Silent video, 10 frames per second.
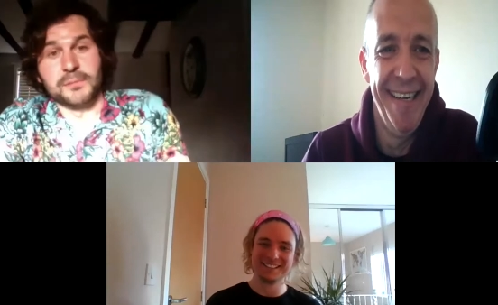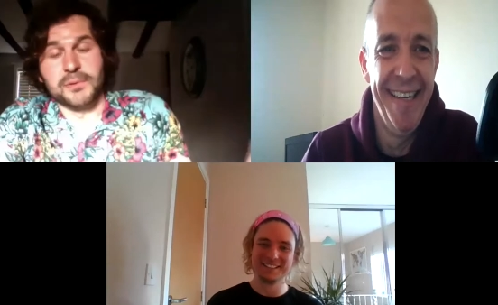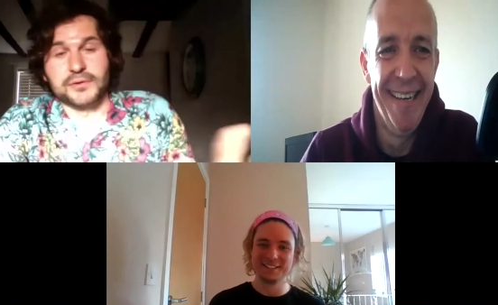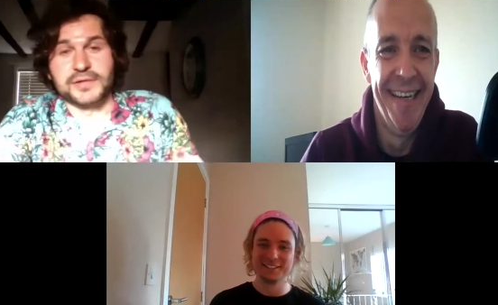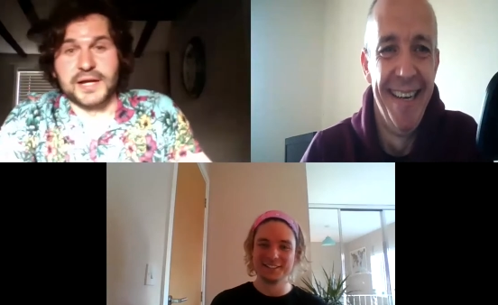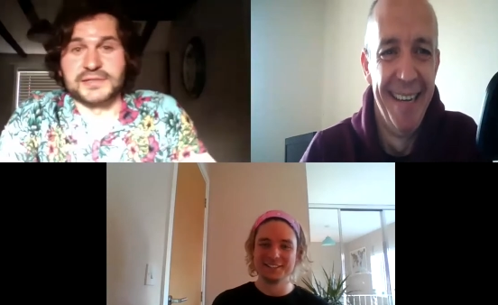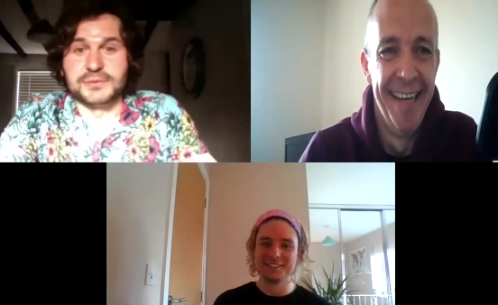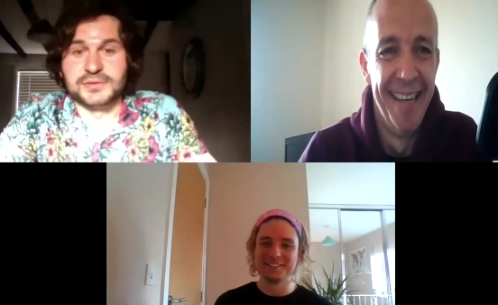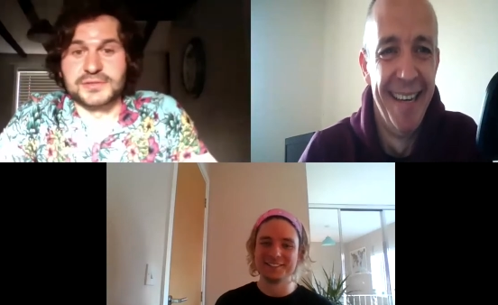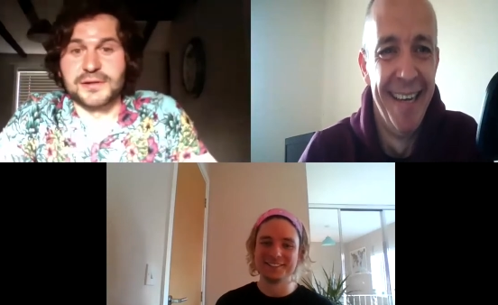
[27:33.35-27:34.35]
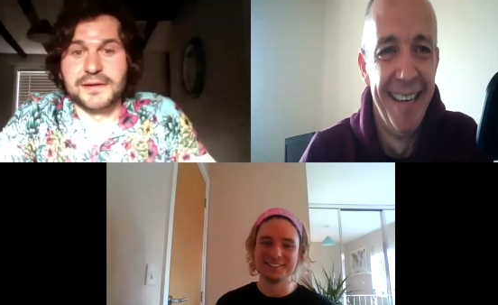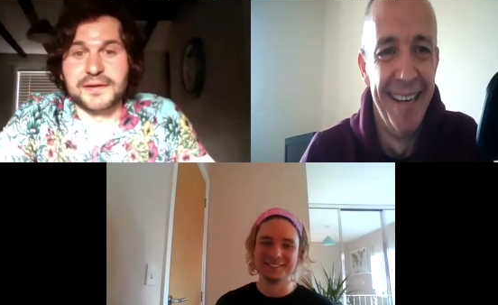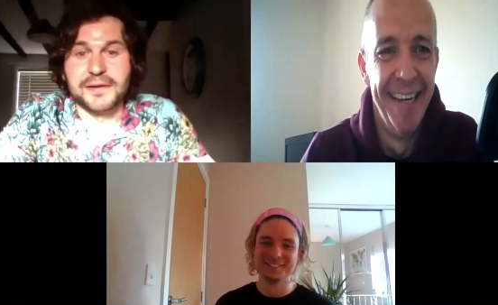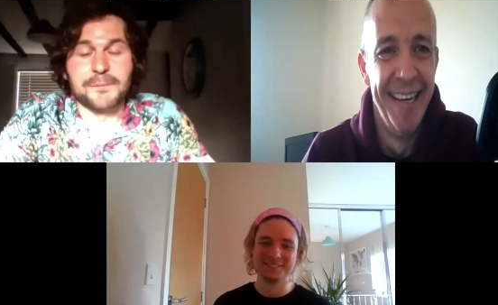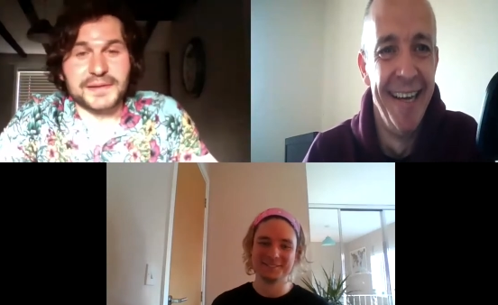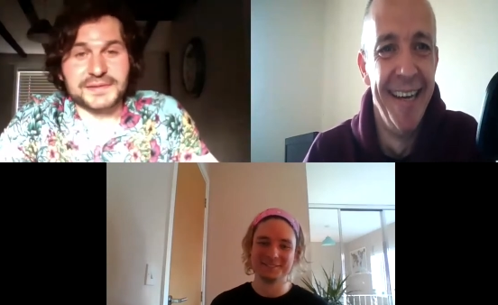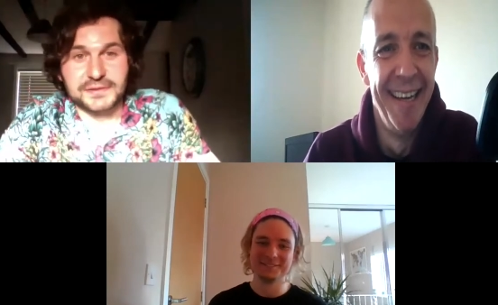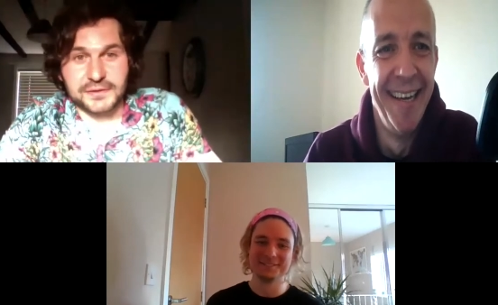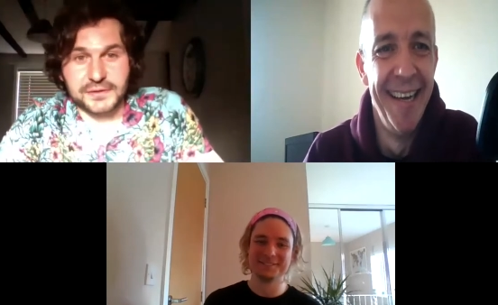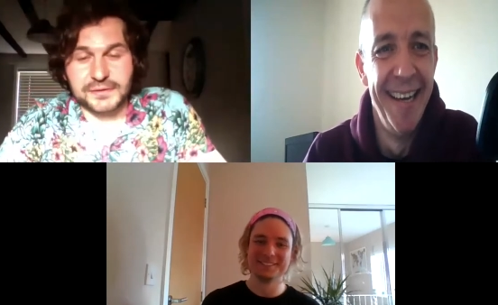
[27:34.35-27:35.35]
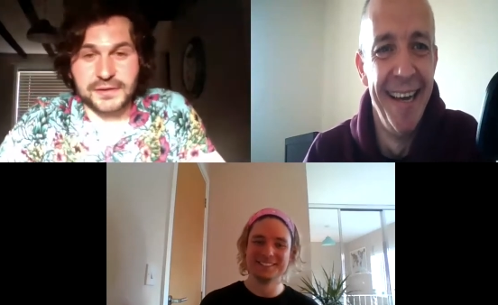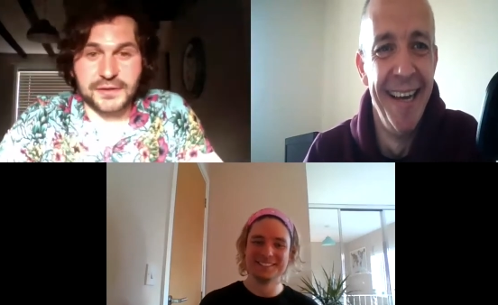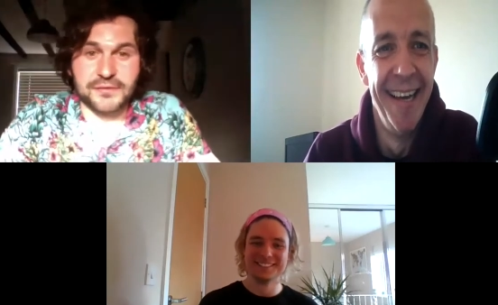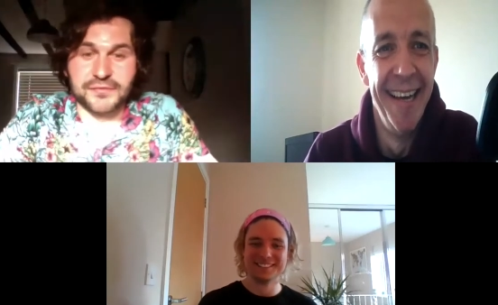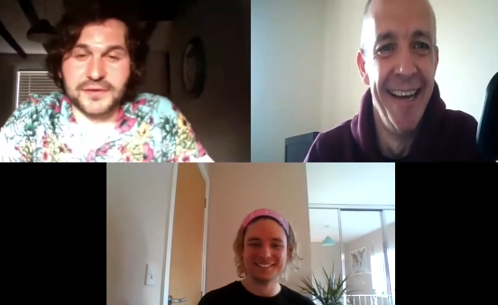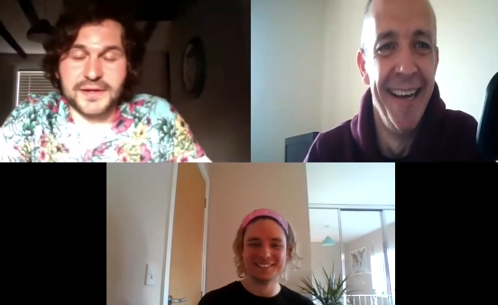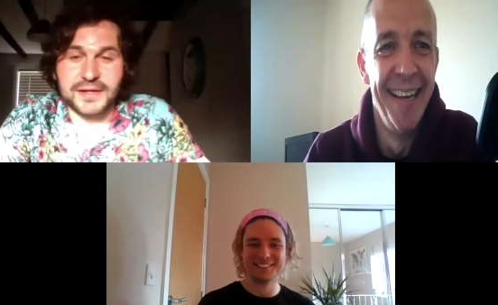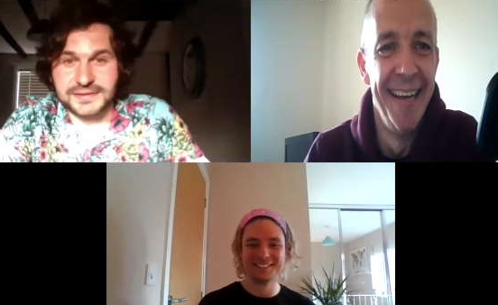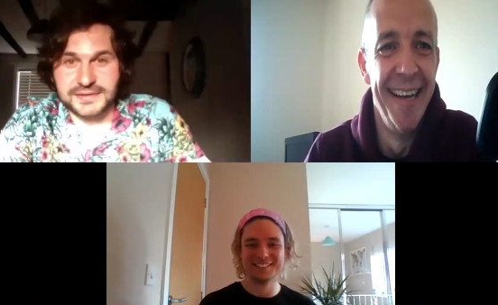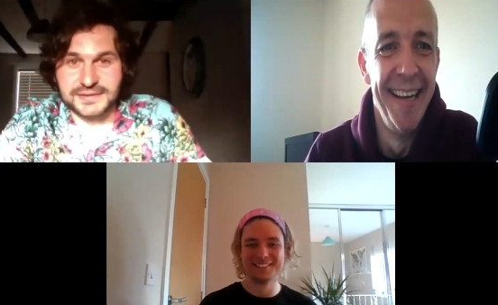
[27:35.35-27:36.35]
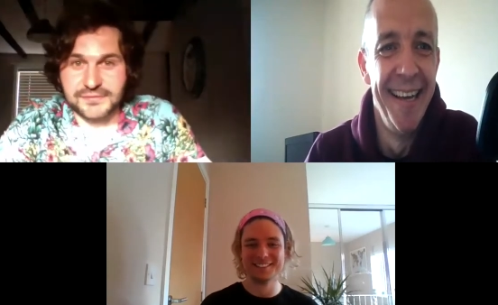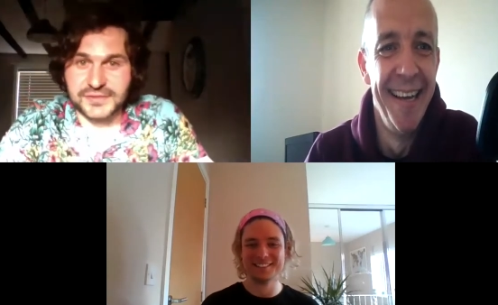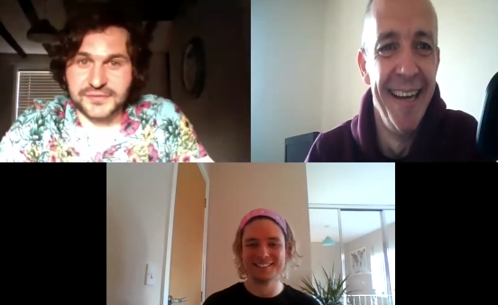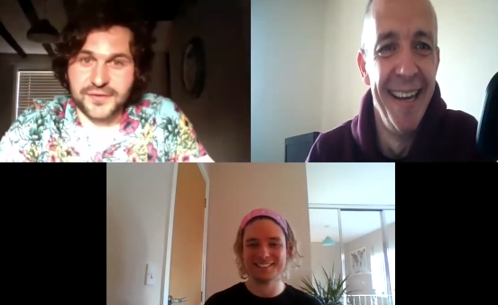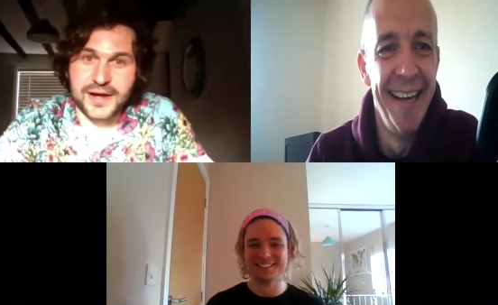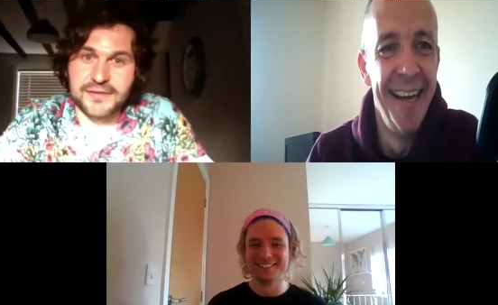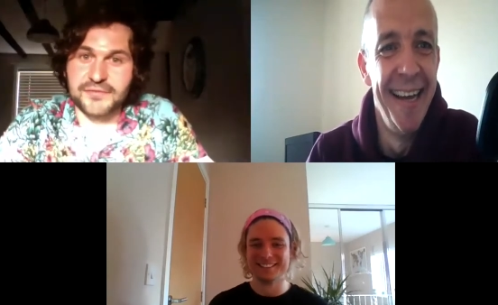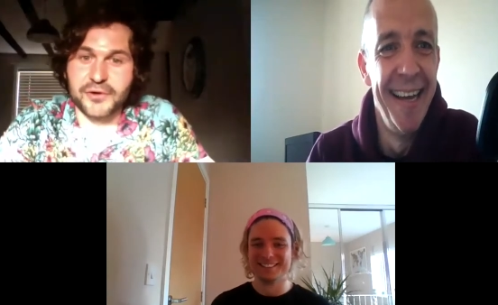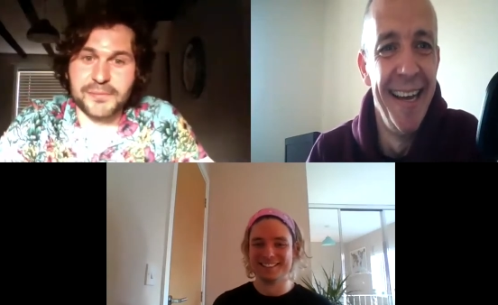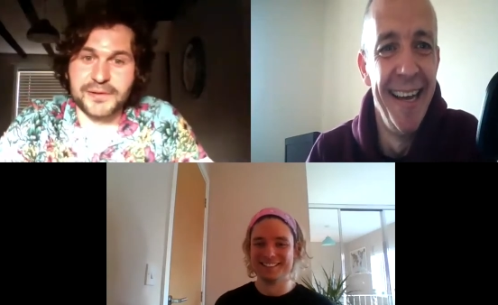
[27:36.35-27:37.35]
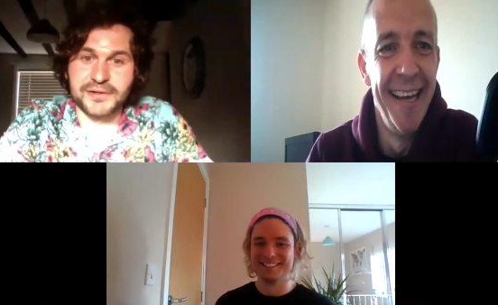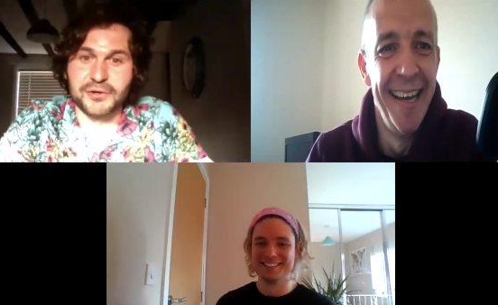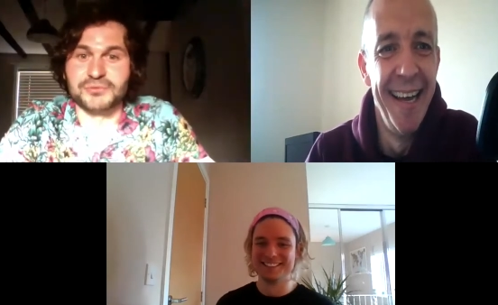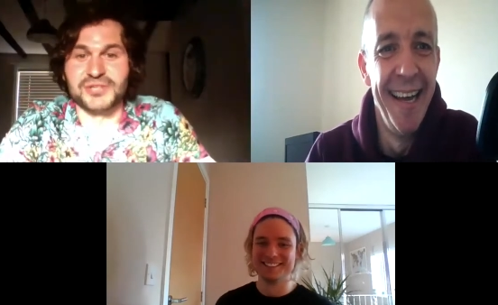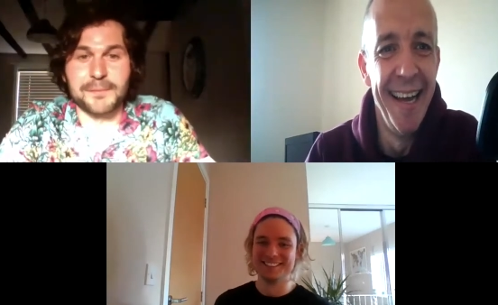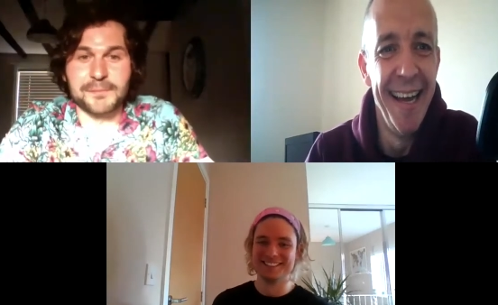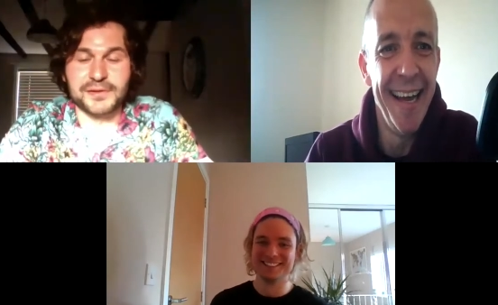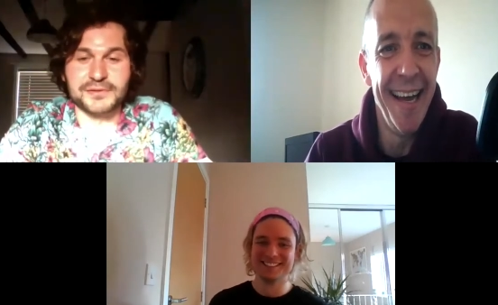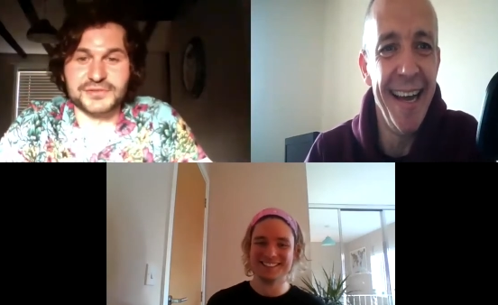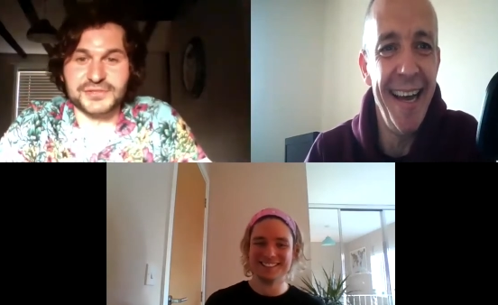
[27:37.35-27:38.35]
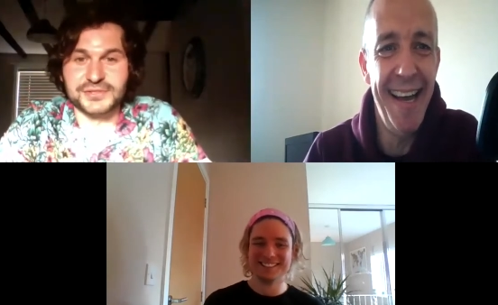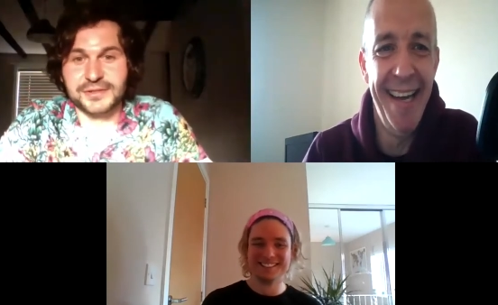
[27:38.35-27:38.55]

Speaker 1: a podcast who is clearly an ambassador, you know, for the 1975 European Cup champions.